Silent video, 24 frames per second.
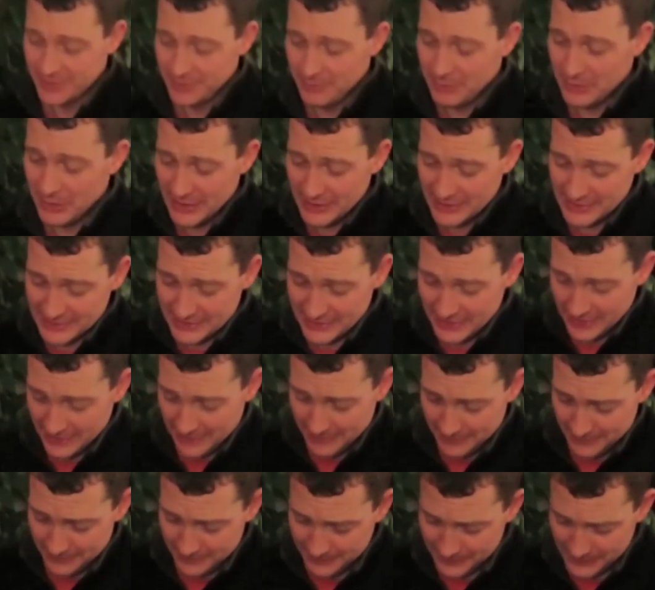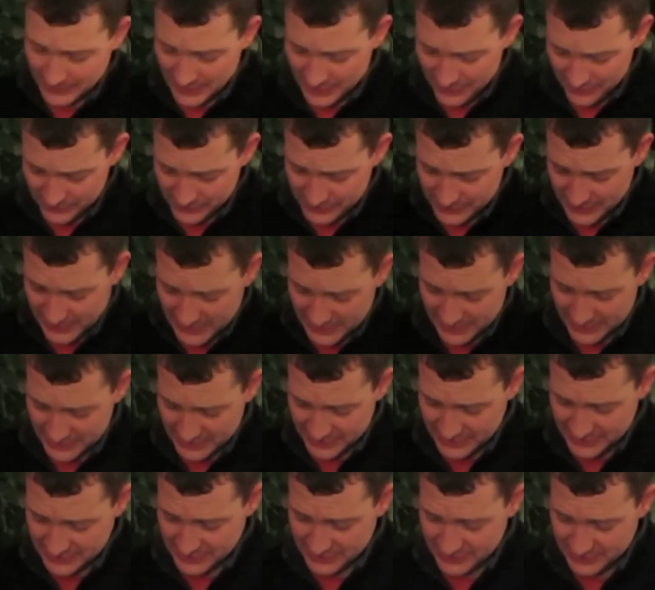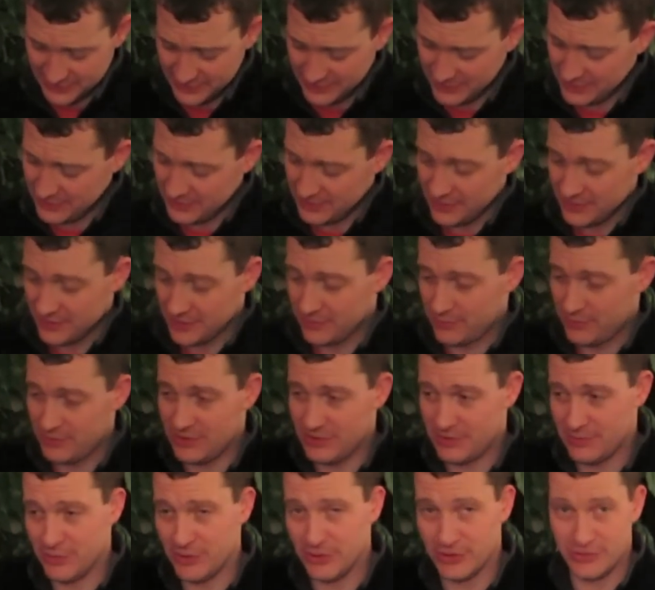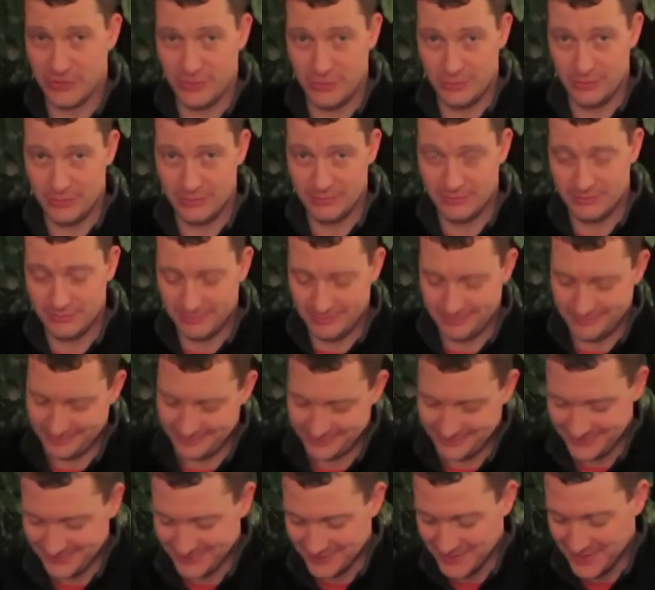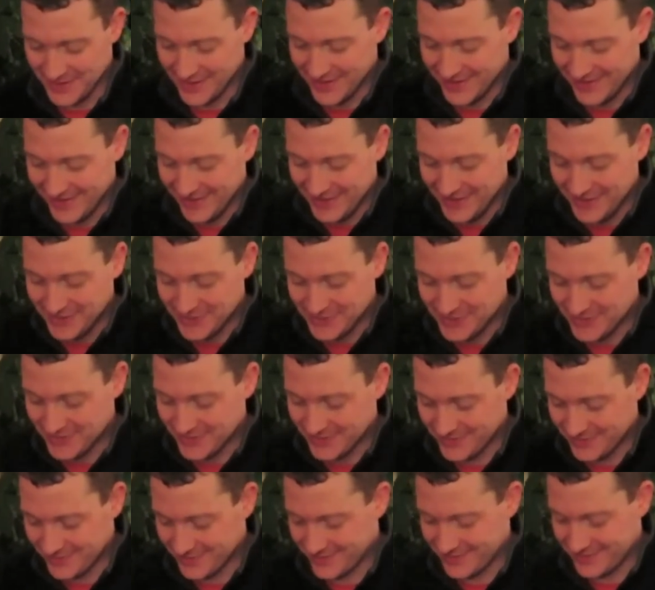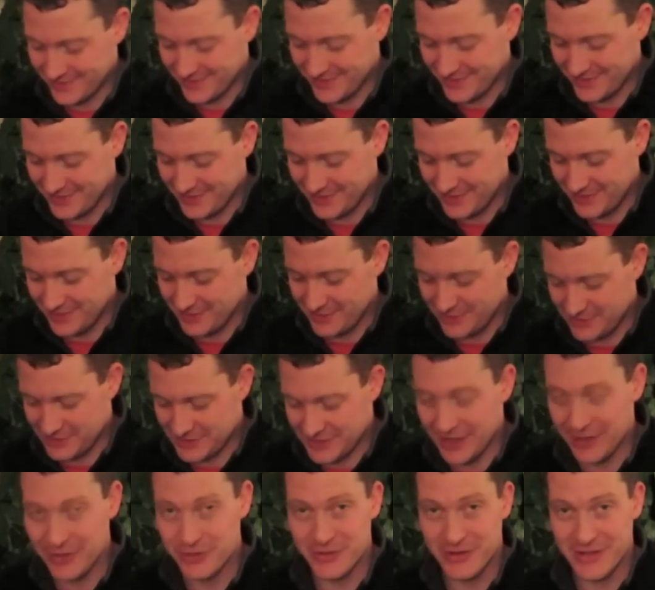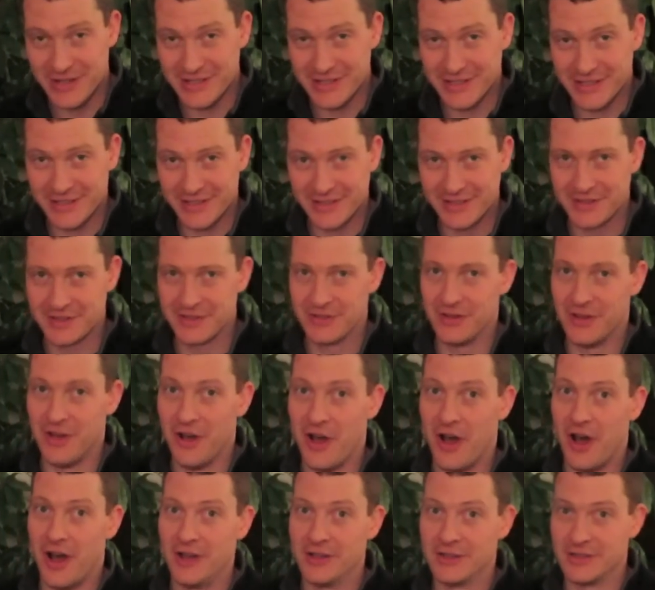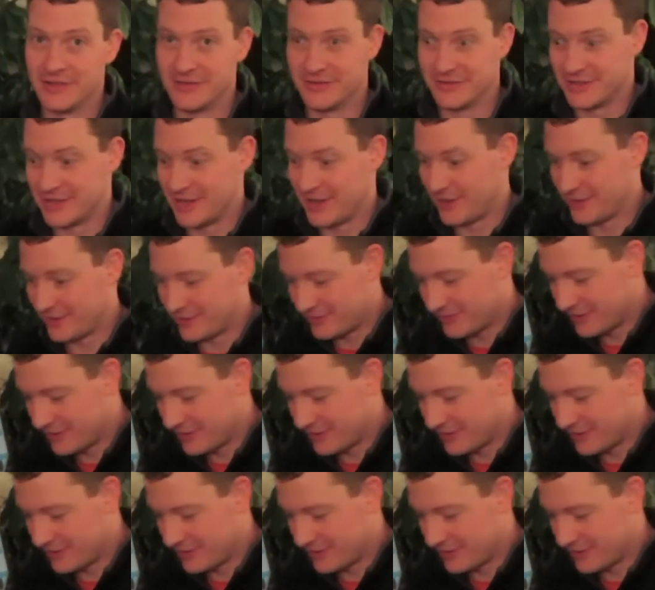but um, Kate was saying that's pretty small soup. Yeah. So we're gonna take it. Salad dressing. Yeah. Oh, it's a salad